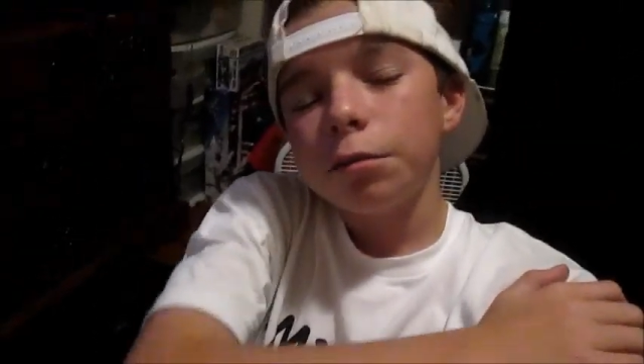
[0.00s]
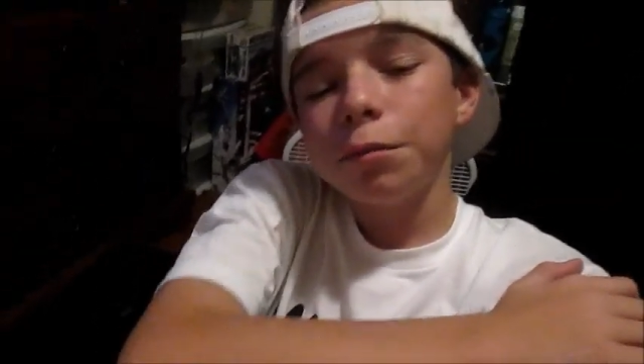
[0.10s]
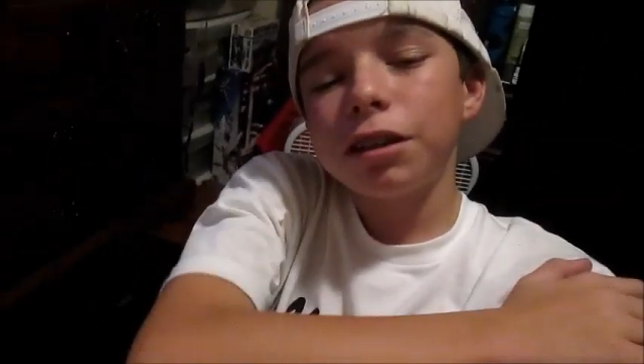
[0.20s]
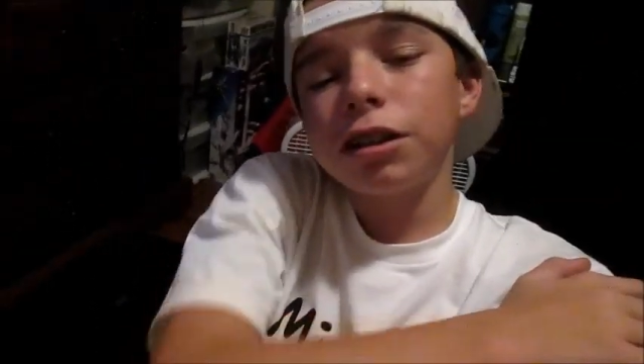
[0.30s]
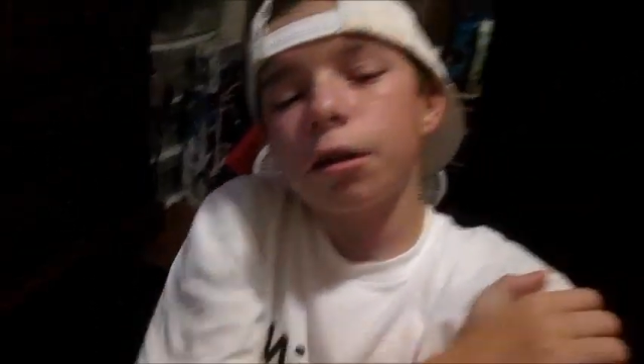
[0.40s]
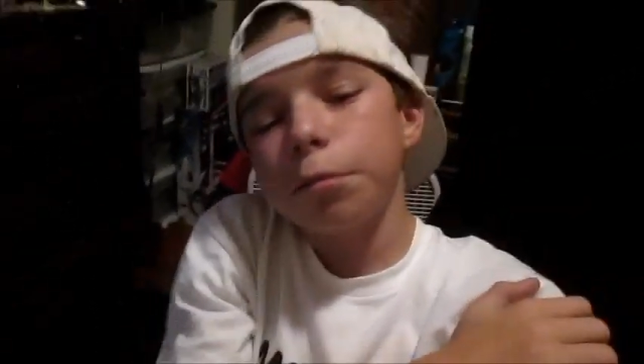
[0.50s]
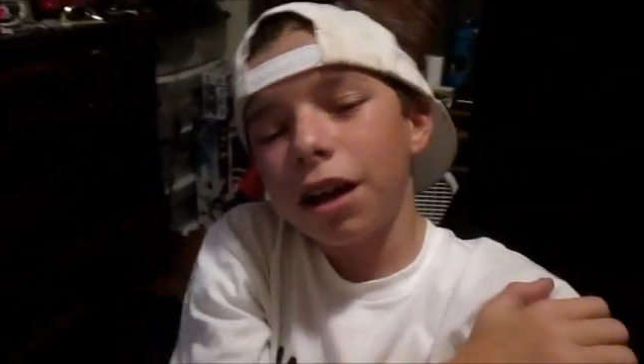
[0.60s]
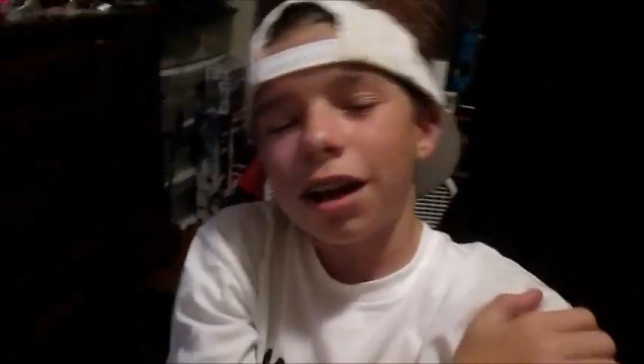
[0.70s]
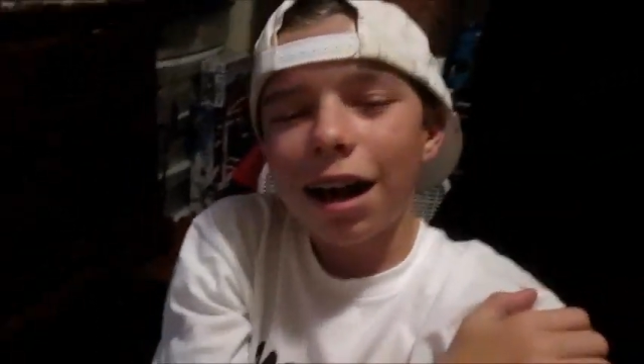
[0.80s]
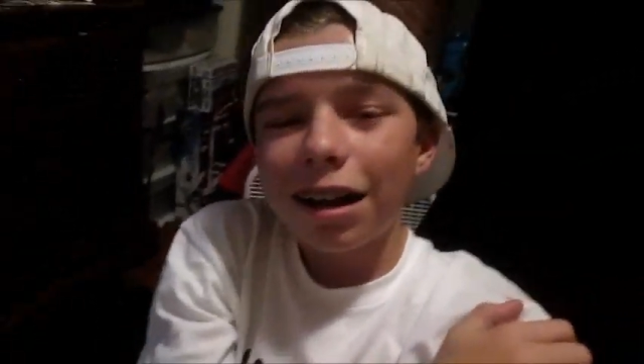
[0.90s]
Make sure you're
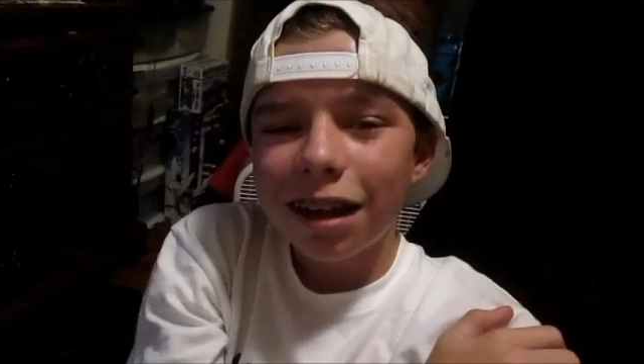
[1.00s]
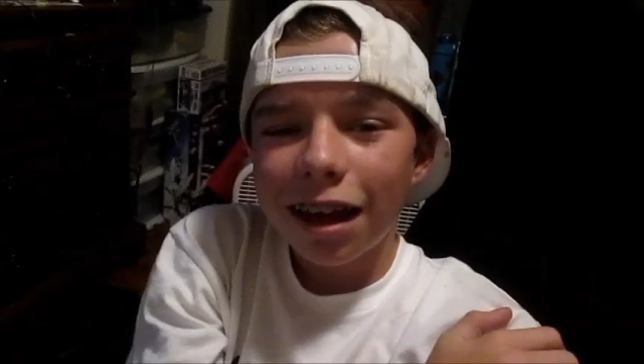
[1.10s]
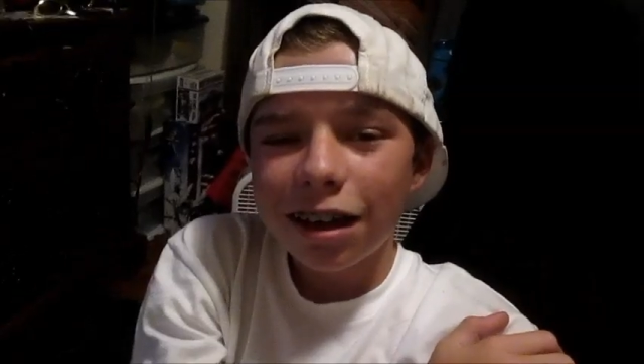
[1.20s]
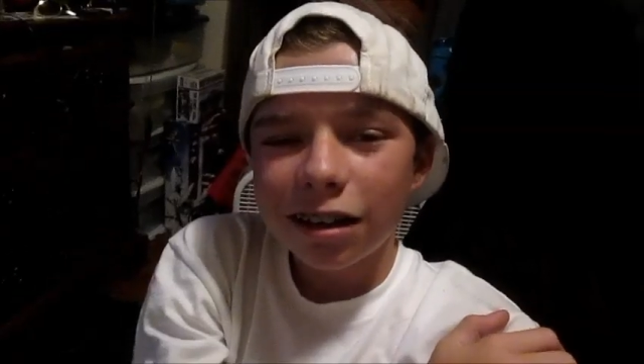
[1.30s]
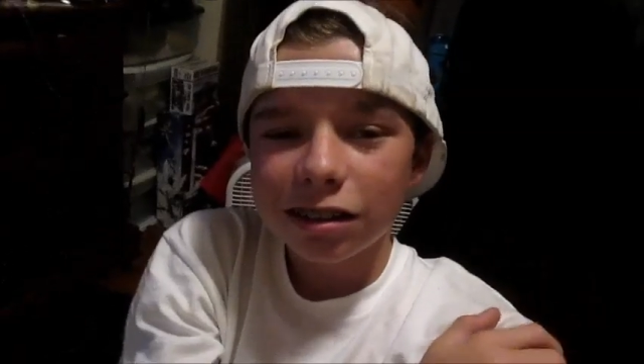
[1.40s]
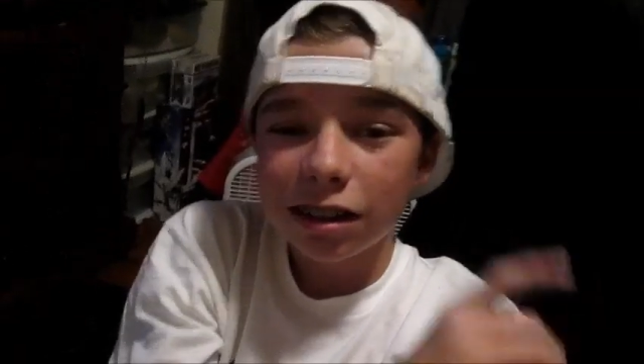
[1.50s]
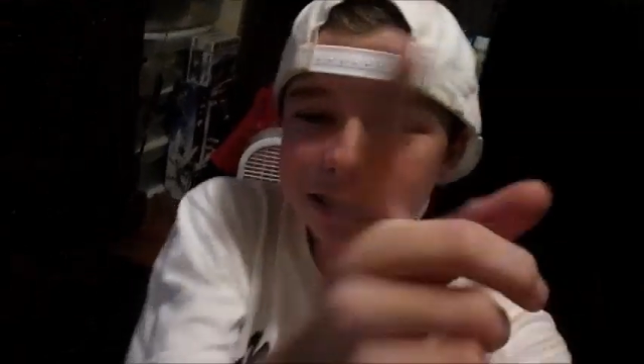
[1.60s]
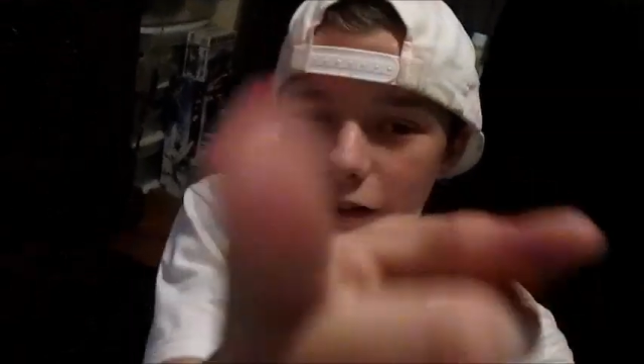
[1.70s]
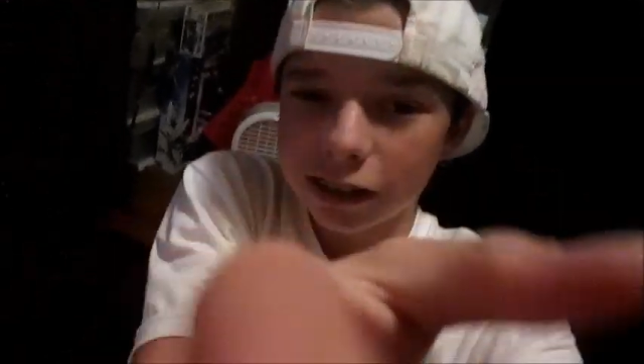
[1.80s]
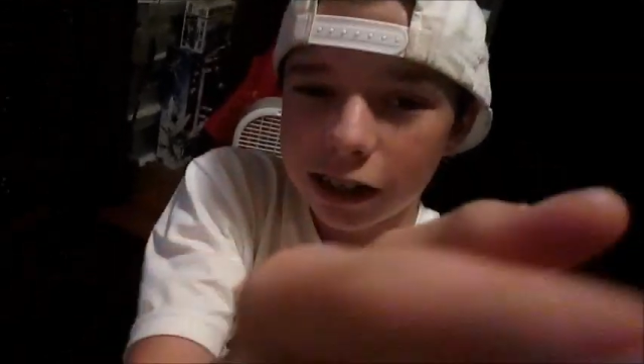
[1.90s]
blocking out the haters.
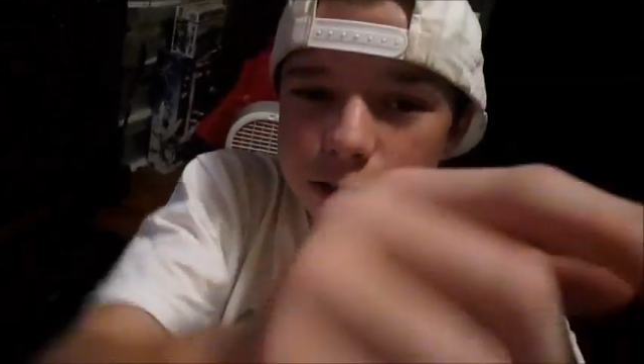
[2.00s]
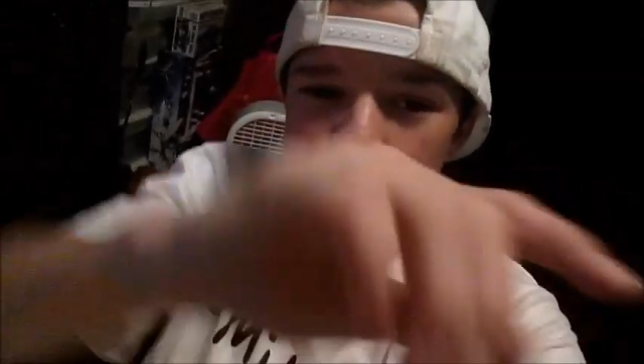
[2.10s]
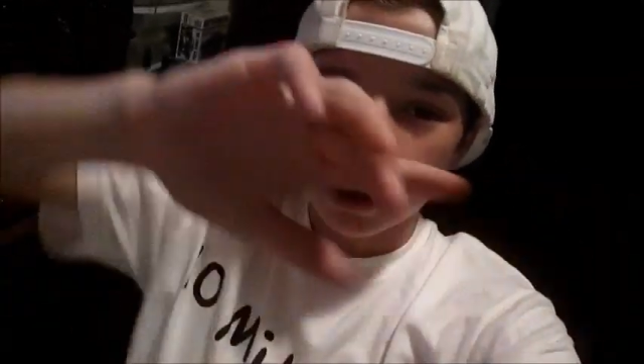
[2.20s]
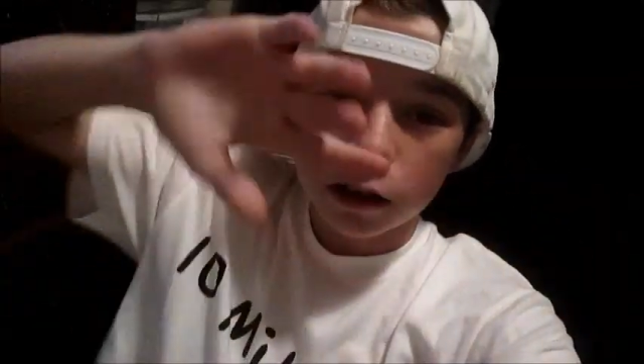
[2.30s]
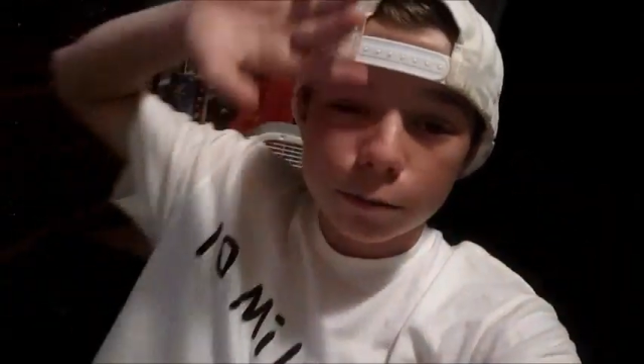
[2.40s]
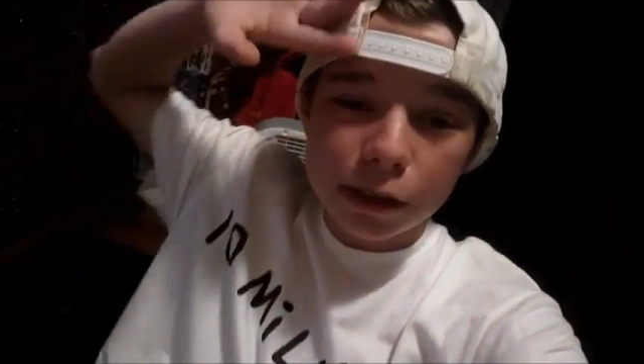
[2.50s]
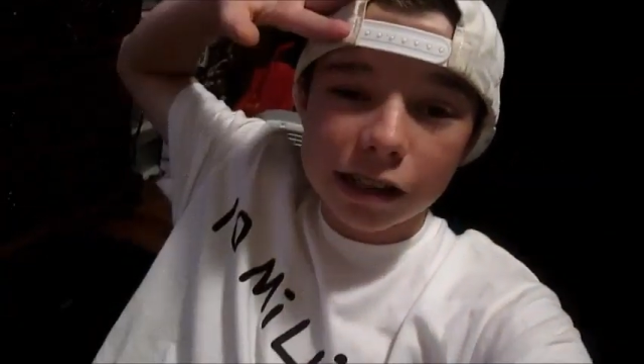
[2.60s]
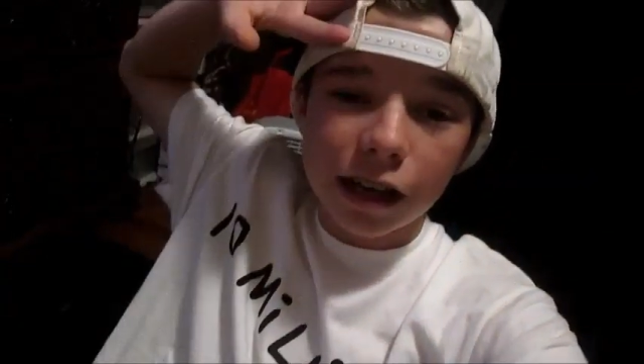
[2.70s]
See you guys tomorrow. Peace